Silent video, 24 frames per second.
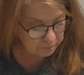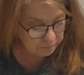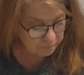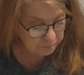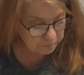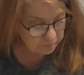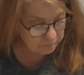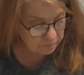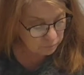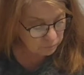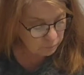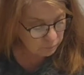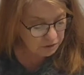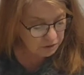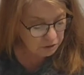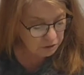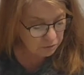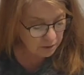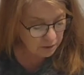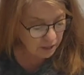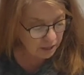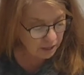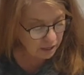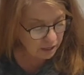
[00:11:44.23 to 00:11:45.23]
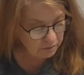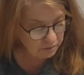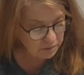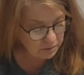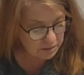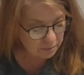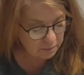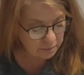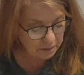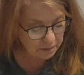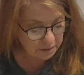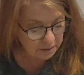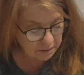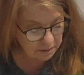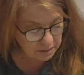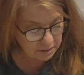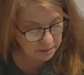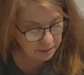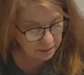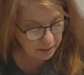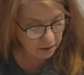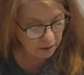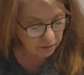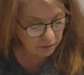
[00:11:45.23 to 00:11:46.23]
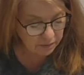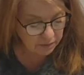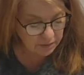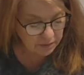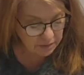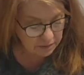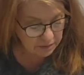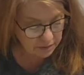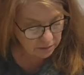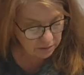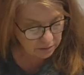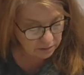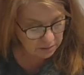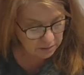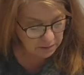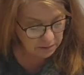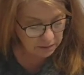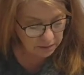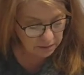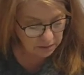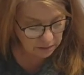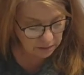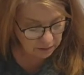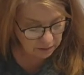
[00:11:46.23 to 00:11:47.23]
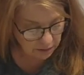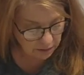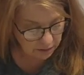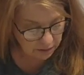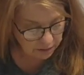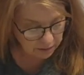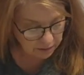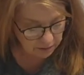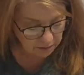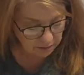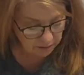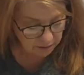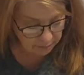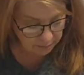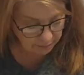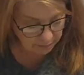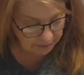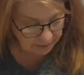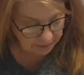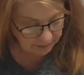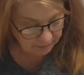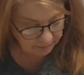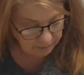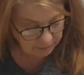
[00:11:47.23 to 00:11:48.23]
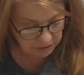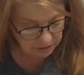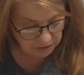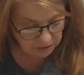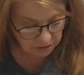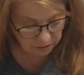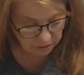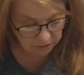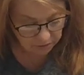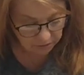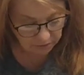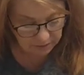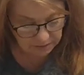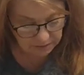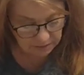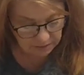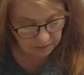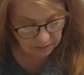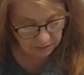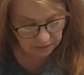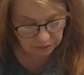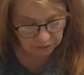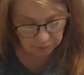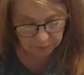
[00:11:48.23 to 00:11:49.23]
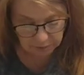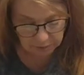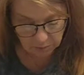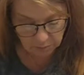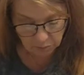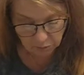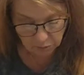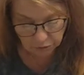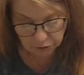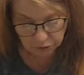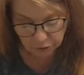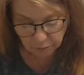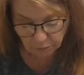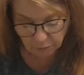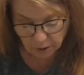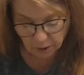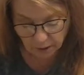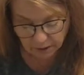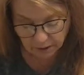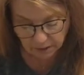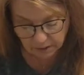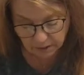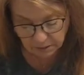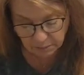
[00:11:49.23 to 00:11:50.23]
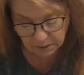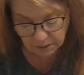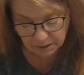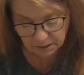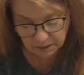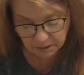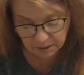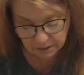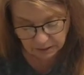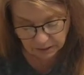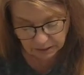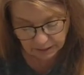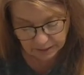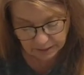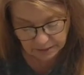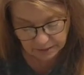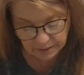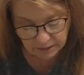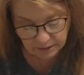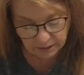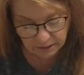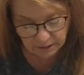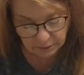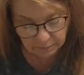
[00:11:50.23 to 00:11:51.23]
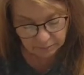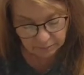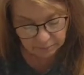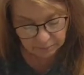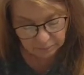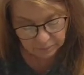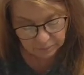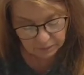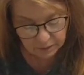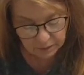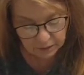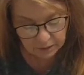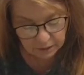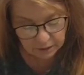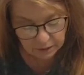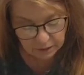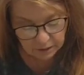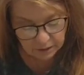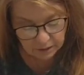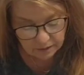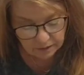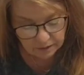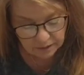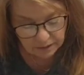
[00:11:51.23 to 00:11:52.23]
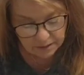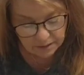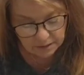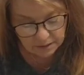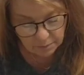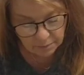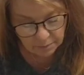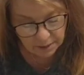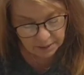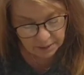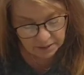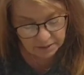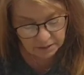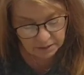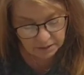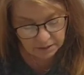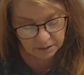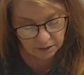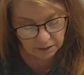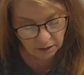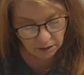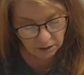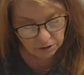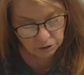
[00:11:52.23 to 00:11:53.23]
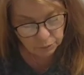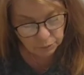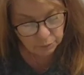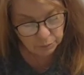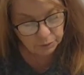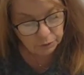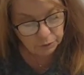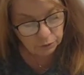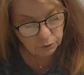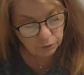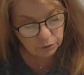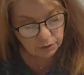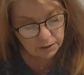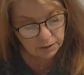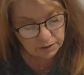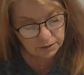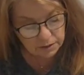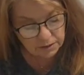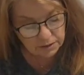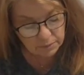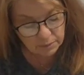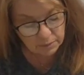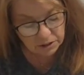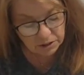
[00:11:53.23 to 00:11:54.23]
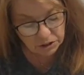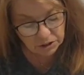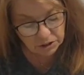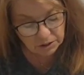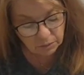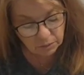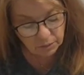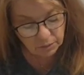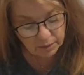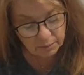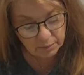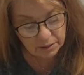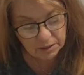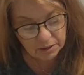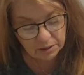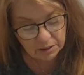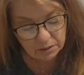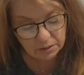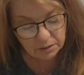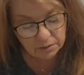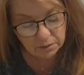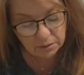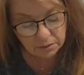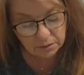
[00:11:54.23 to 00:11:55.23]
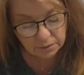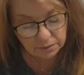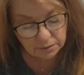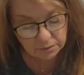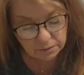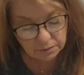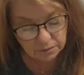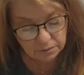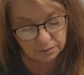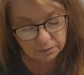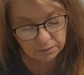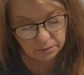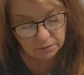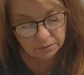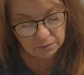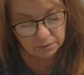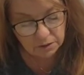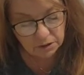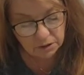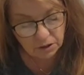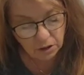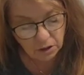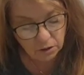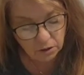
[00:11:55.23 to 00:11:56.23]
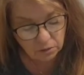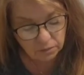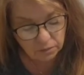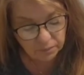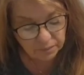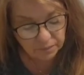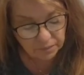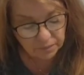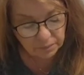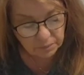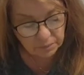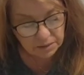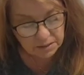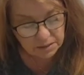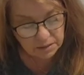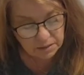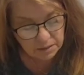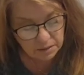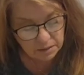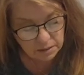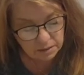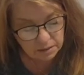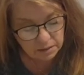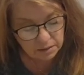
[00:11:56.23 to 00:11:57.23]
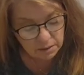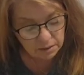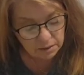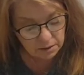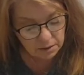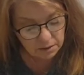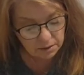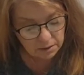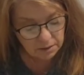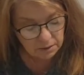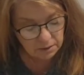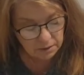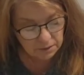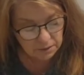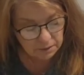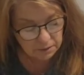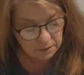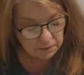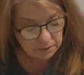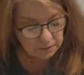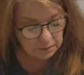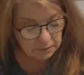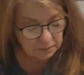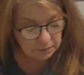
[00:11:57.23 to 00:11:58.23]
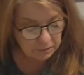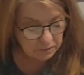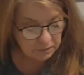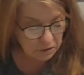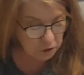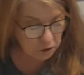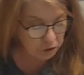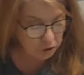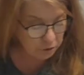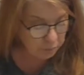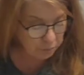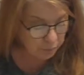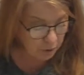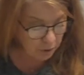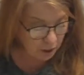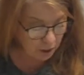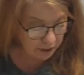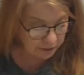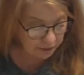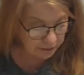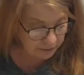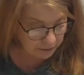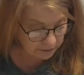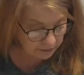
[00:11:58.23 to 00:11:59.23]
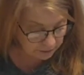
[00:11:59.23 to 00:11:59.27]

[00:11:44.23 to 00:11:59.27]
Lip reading: We do have somebody in town that sells Dixie Line. I might have to start investing a little bit more in her product because I like to keep the independent entrepreneurs, especially women, you know, in business. It's a good product.